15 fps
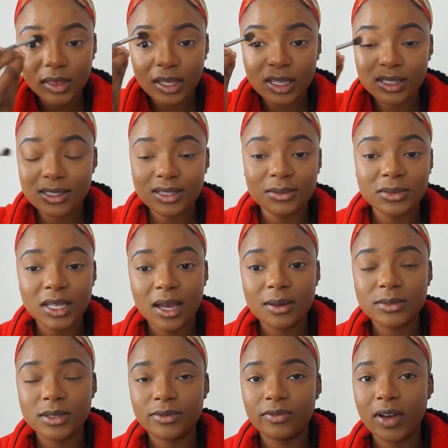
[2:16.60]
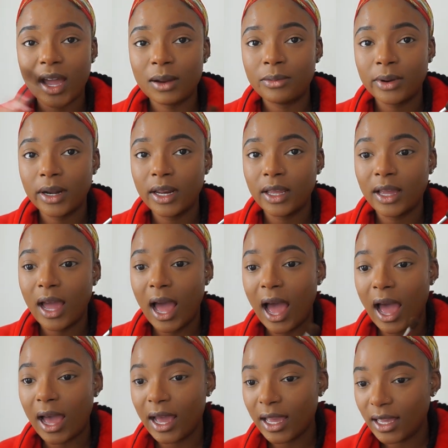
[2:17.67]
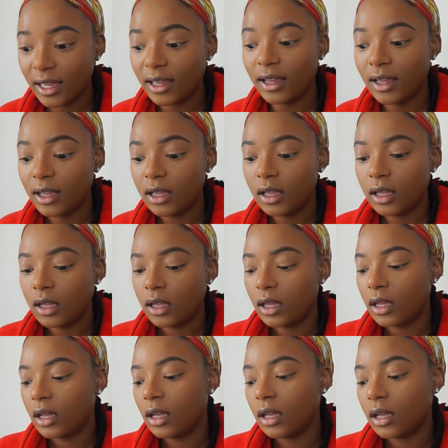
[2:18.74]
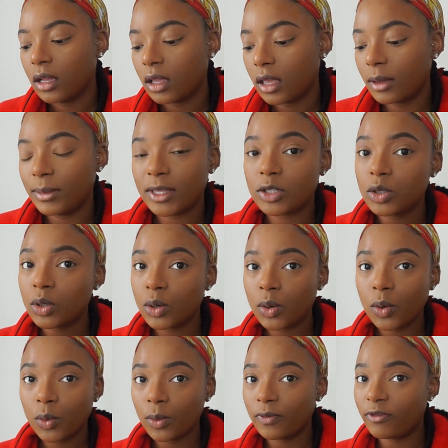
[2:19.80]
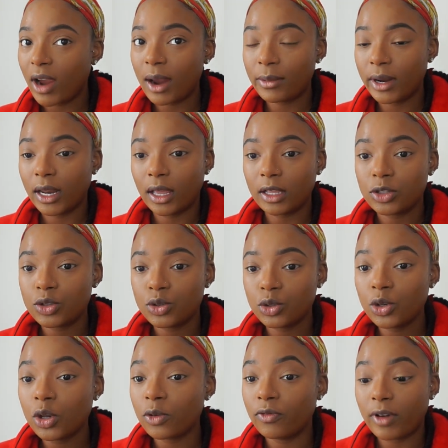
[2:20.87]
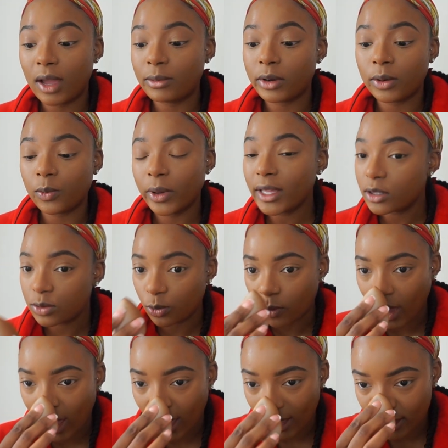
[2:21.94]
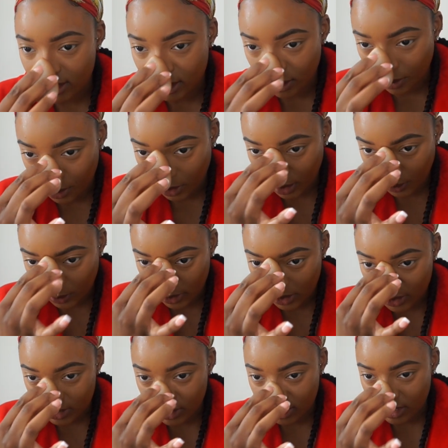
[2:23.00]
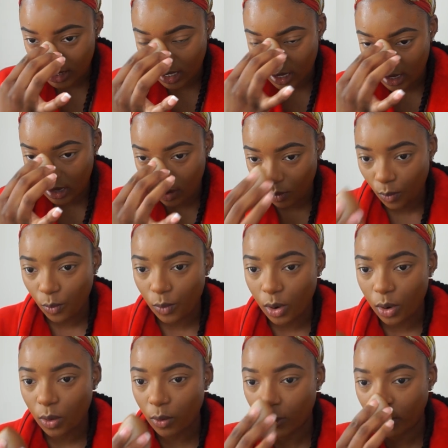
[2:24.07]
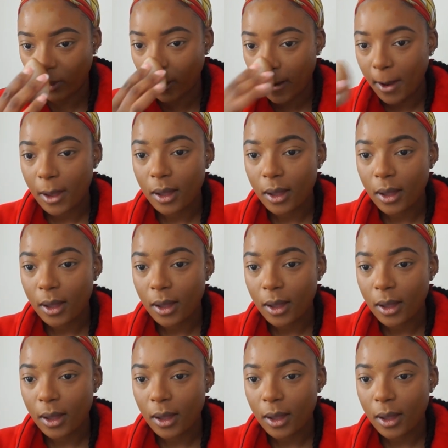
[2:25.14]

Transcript: because sometimes vibrating high can be you could vibrate way too high to the point where you're just like, whoa.